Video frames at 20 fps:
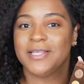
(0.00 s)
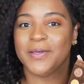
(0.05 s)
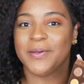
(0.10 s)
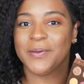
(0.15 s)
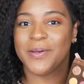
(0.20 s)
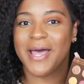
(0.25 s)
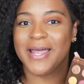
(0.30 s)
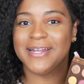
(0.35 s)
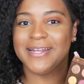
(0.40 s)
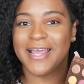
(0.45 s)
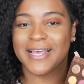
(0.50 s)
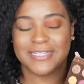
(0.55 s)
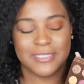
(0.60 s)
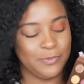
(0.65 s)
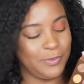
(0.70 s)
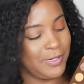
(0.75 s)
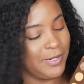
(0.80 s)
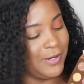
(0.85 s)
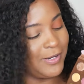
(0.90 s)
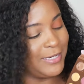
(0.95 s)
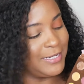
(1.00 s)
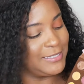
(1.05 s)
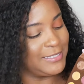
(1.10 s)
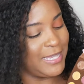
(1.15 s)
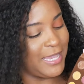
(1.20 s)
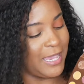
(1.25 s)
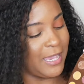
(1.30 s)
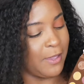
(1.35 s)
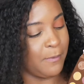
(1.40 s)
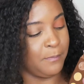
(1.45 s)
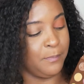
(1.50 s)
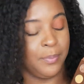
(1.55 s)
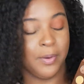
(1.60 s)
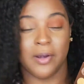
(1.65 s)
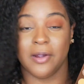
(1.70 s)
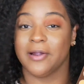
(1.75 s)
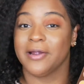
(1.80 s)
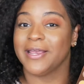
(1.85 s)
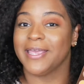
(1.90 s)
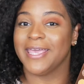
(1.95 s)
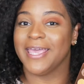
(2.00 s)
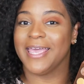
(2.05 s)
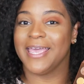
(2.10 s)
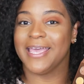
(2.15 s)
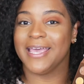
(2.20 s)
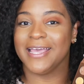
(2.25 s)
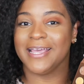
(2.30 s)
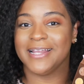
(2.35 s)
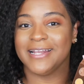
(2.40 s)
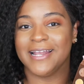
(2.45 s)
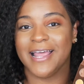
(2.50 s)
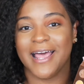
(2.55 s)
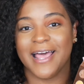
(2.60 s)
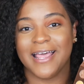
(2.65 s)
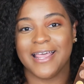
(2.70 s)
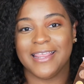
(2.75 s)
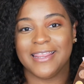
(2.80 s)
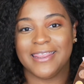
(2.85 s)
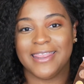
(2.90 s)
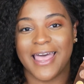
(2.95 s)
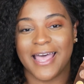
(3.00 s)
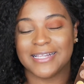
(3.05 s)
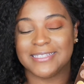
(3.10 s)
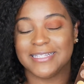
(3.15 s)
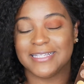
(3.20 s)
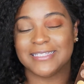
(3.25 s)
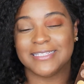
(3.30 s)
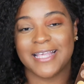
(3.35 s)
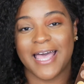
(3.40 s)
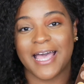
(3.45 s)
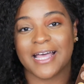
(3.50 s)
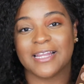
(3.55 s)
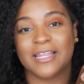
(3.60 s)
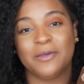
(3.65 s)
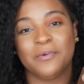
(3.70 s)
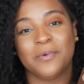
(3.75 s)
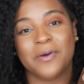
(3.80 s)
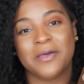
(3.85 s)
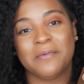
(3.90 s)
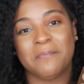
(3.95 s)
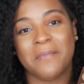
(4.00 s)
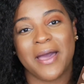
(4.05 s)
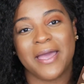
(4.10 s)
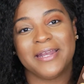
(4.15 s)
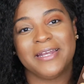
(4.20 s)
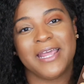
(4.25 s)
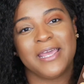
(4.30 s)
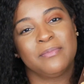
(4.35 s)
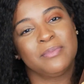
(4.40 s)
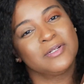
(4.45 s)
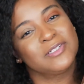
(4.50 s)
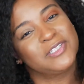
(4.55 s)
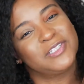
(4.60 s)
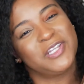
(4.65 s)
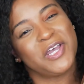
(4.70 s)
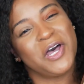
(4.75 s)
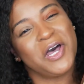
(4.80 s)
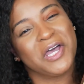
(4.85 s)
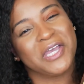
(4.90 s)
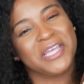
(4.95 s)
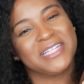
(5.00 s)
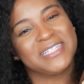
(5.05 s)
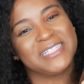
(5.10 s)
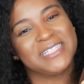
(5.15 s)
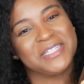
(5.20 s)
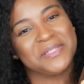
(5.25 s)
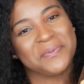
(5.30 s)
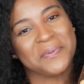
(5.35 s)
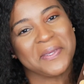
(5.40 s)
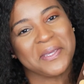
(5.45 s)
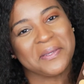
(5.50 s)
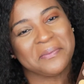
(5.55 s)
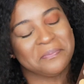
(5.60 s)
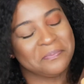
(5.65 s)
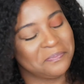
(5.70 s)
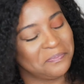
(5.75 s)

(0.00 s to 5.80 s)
So next we're gonna take Bark, and that's exactly what my neighbor's dog is doing.